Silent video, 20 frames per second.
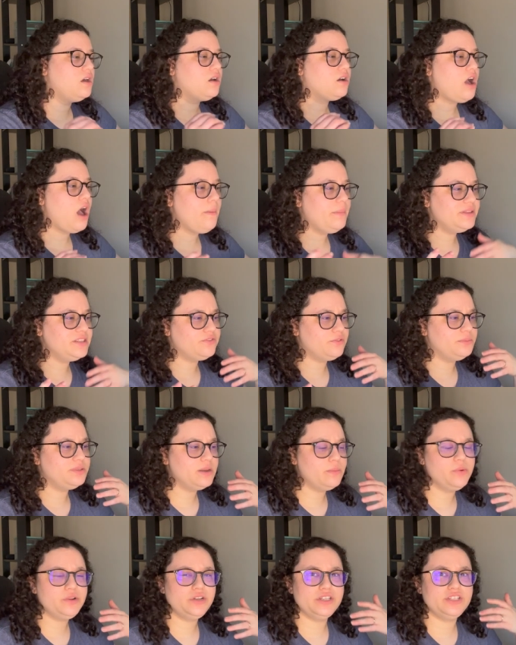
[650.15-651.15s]
Comments from
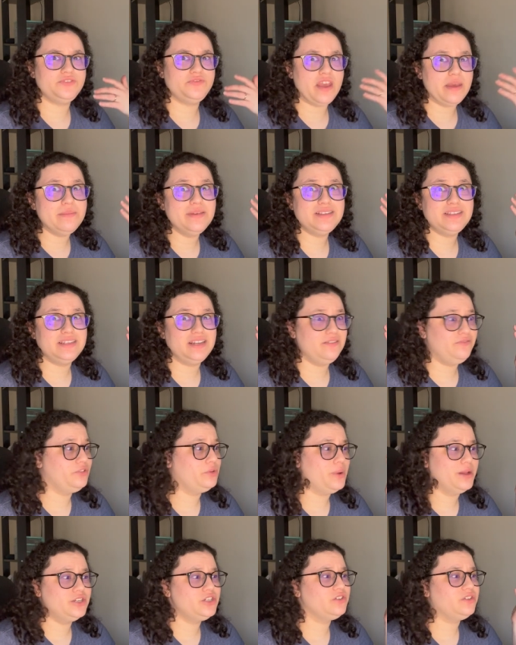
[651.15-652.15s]
someone as famous and
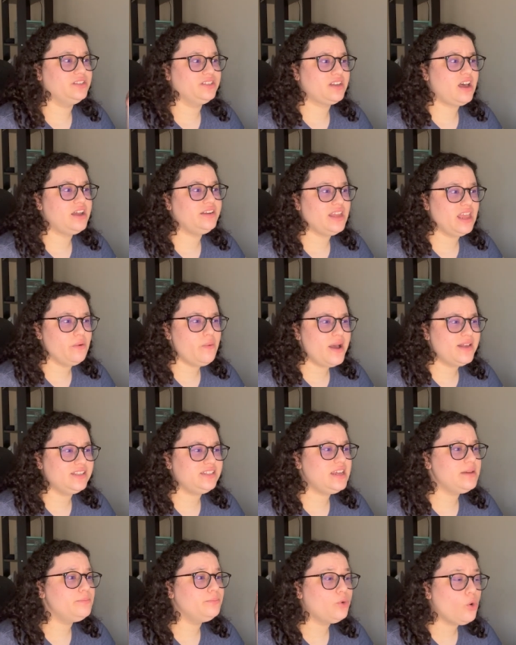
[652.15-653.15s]
influential as Kanye
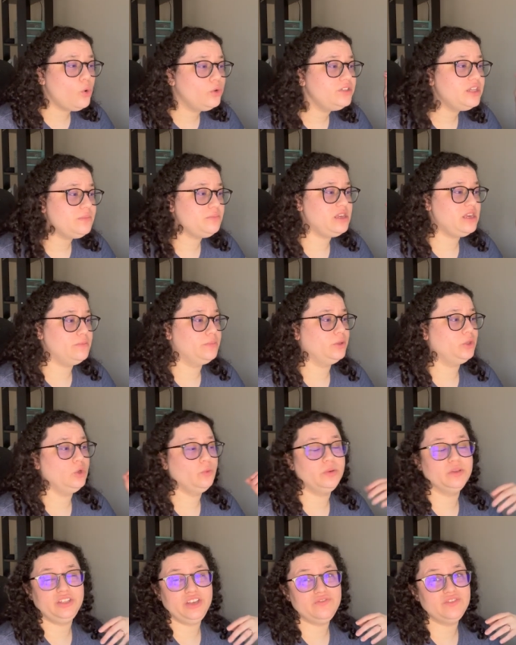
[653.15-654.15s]
West embolden people who
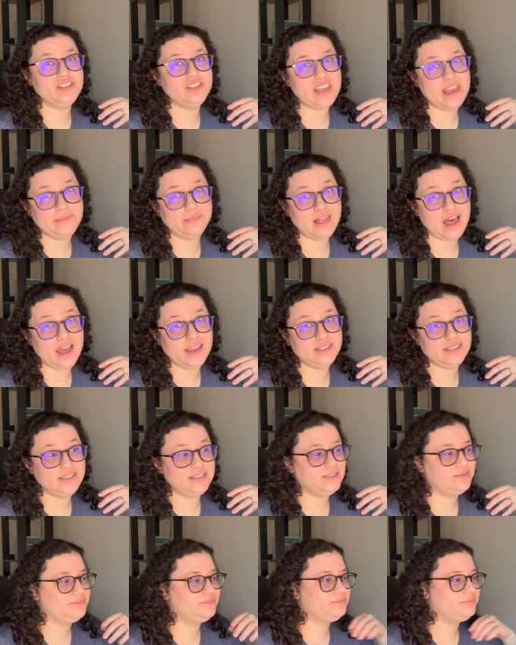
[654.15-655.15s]
believe the same
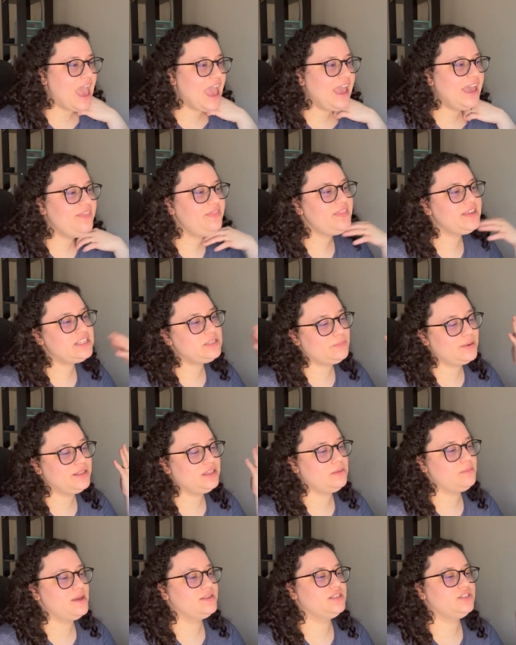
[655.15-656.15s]
lies, and they spread
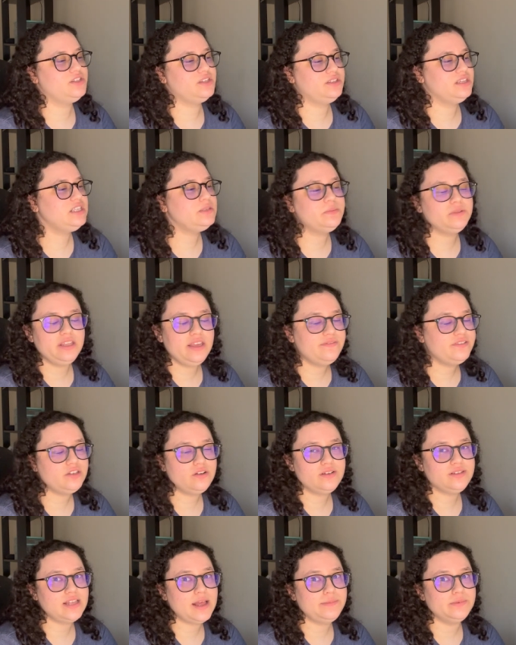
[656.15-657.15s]
the message that these beliefs are
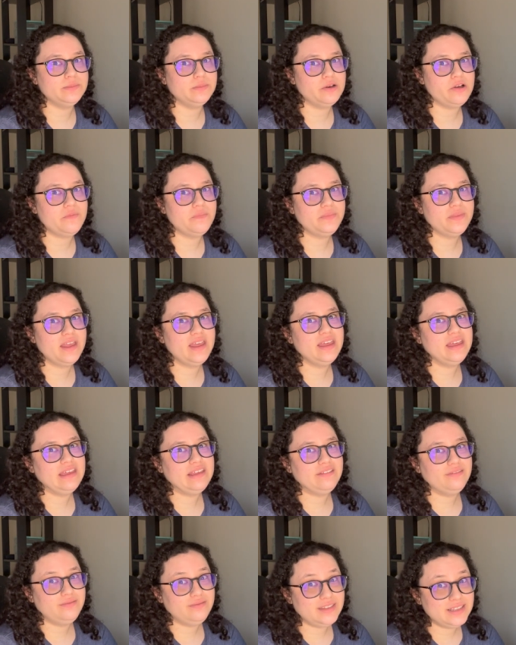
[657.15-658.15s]
acceptable.
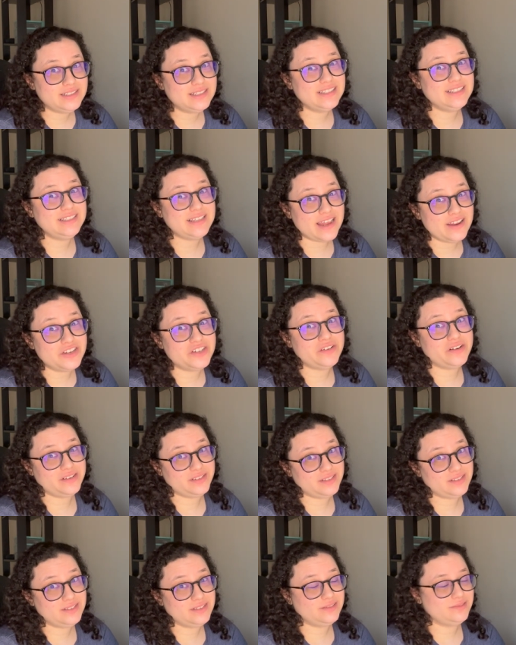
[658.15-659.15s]
This is
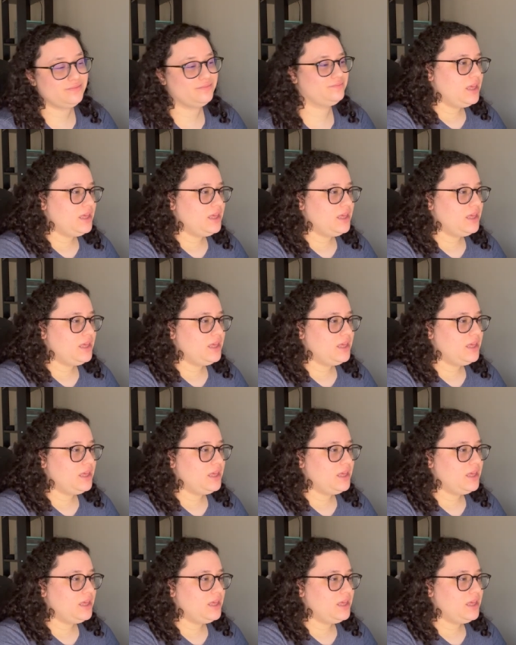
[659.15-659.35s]
dangerous.